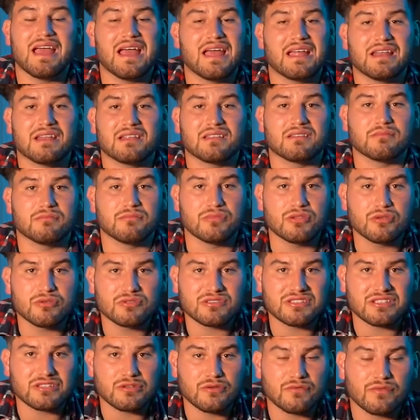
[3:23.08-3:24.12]
any of the
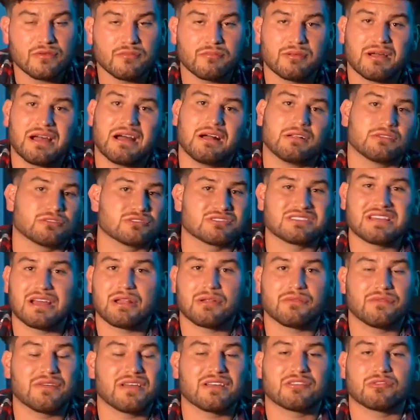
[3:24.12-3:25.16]
music you've compiled or sound
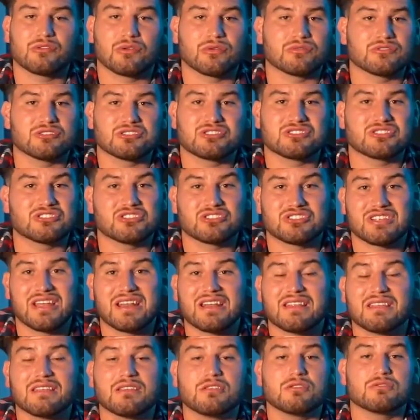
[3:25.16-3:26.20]
effects or just
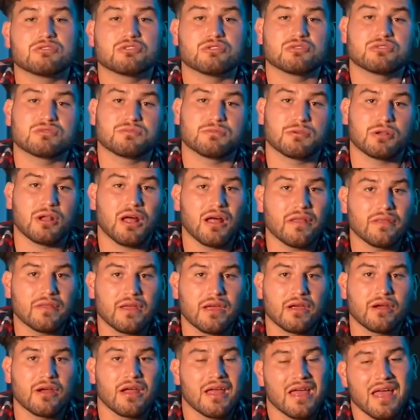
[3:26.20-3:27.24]
anything you choose to put on
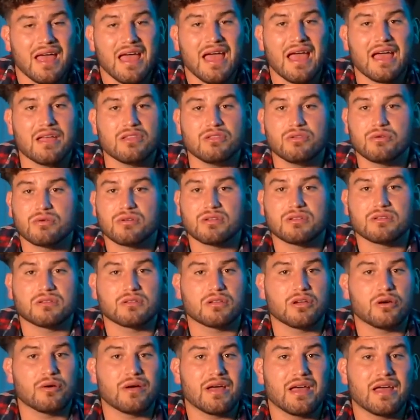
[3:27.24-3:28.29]
there, and you can
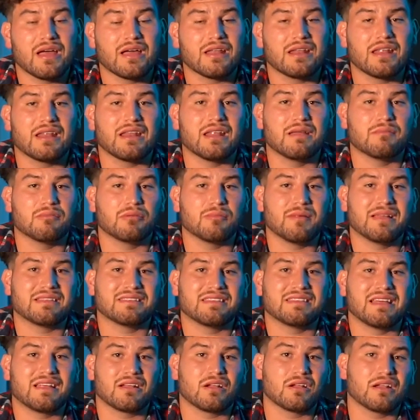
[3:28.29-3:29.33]
go ahead and implement
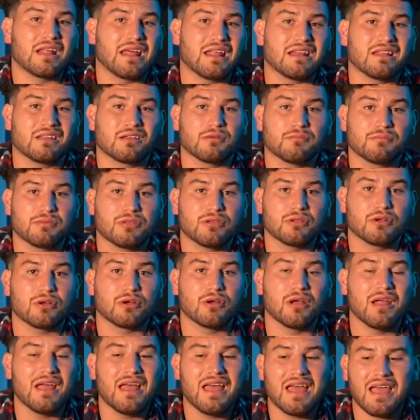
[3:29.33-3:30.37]
that on any computer.